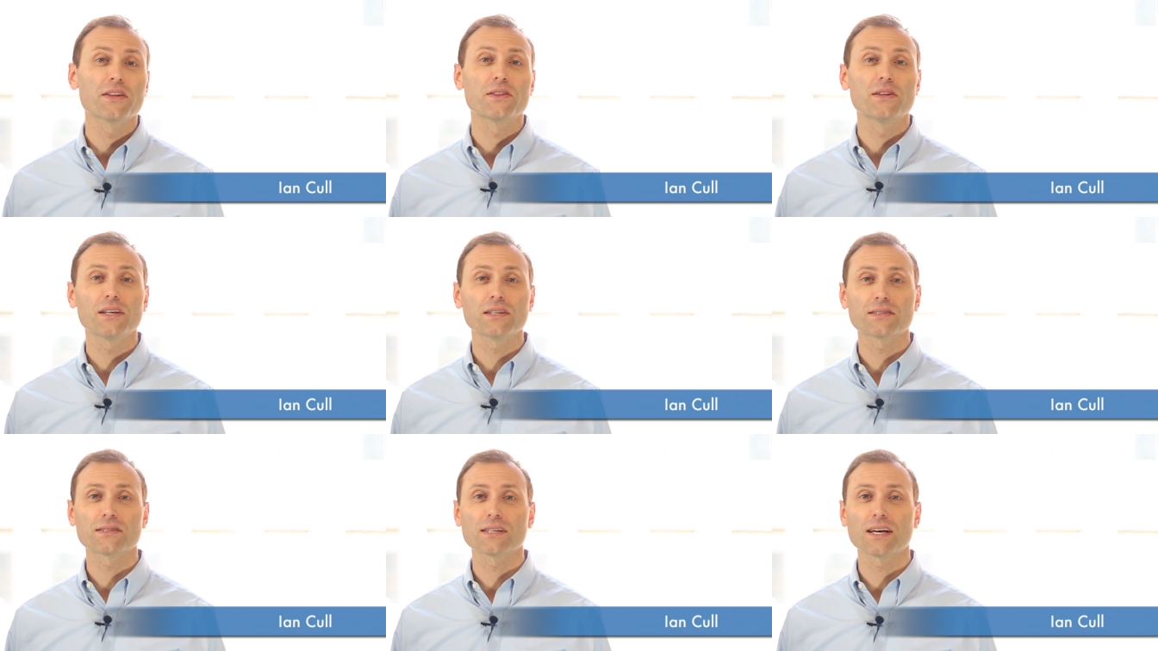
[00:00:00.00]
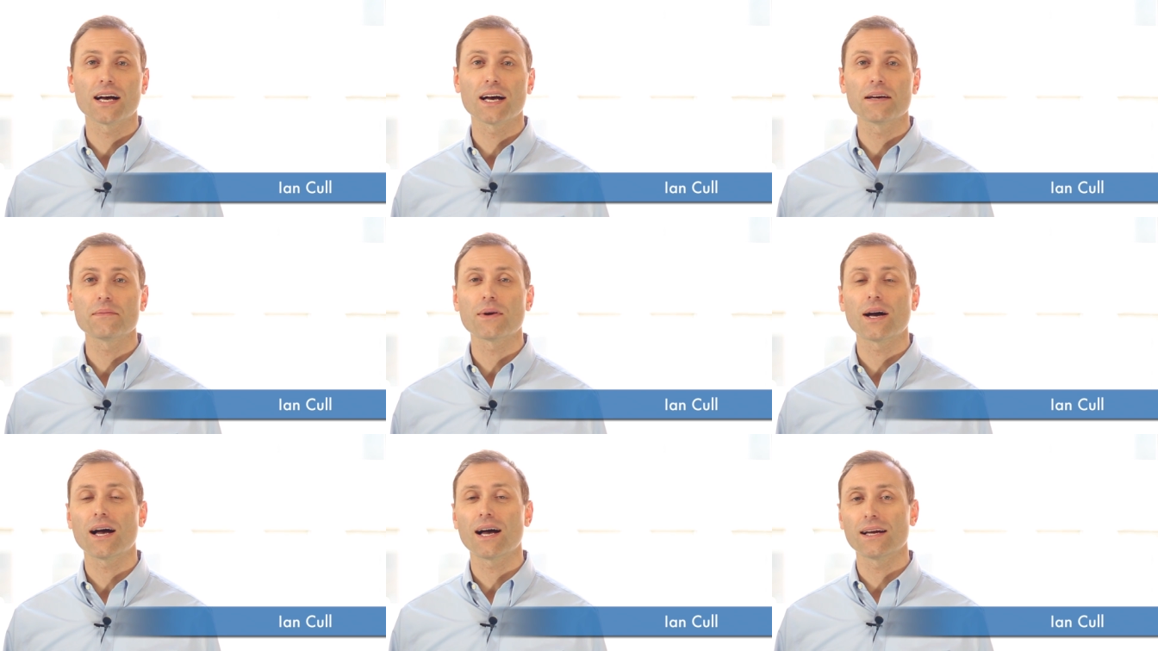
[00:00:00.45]
this
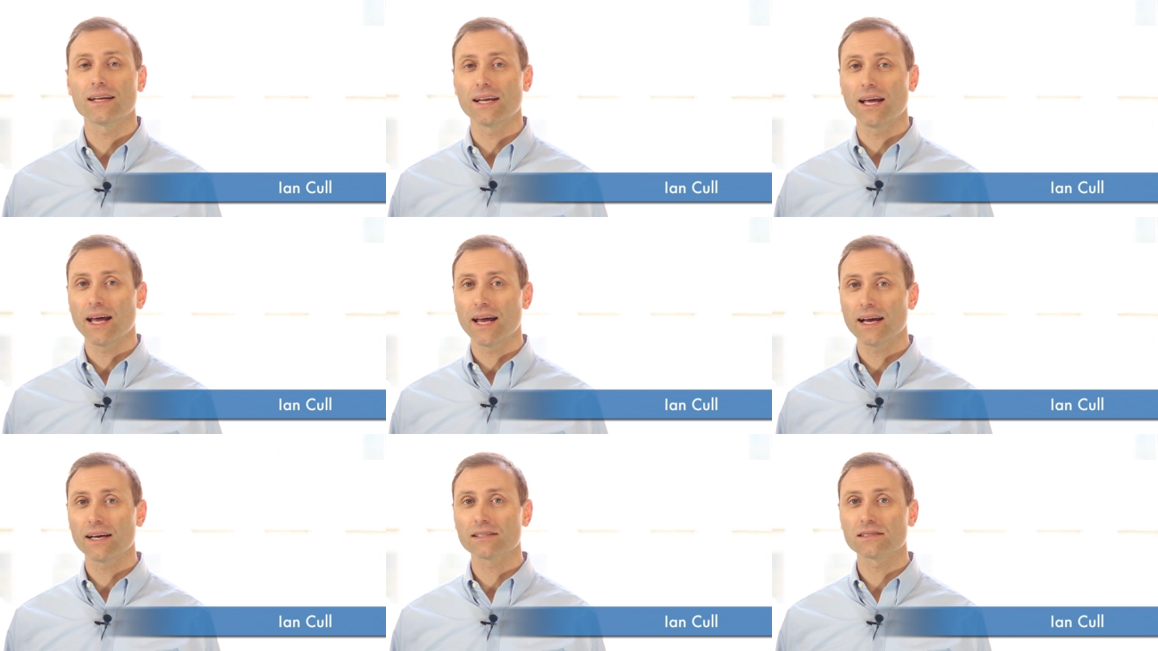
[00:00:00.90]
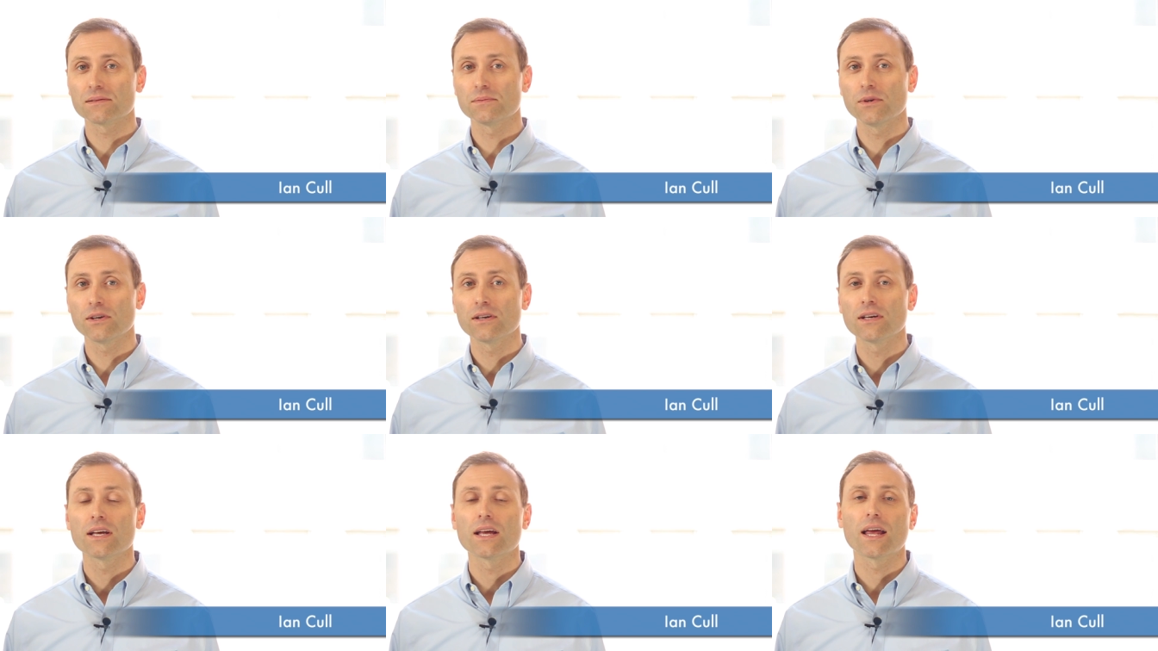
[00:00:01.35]
time on
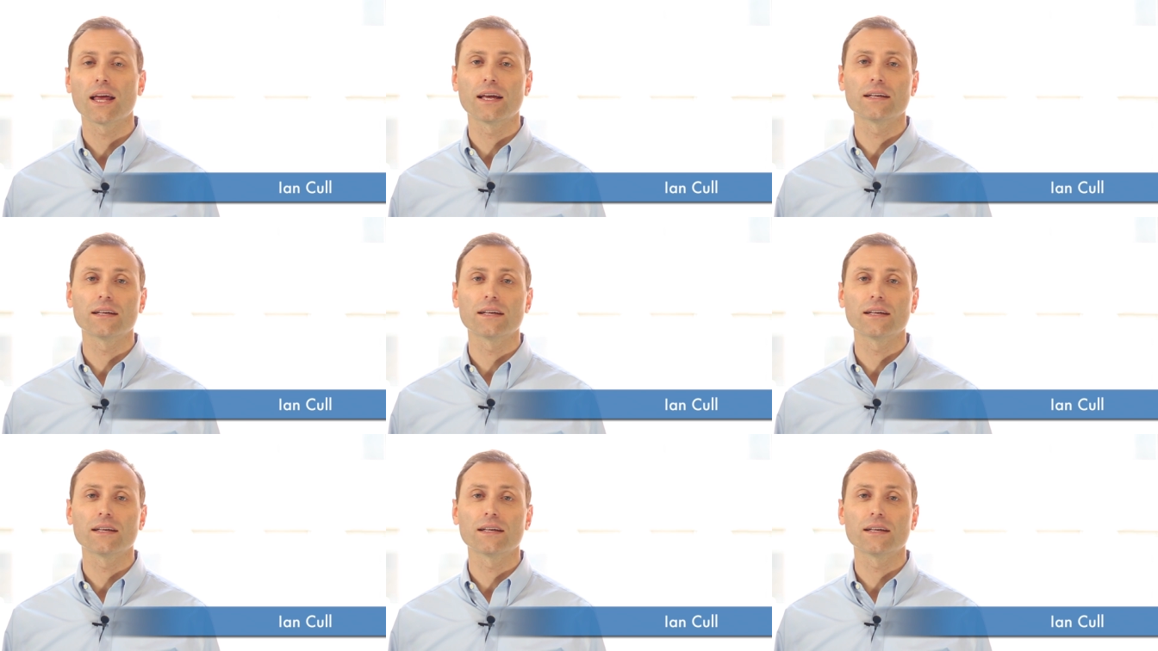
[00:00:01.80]
asthma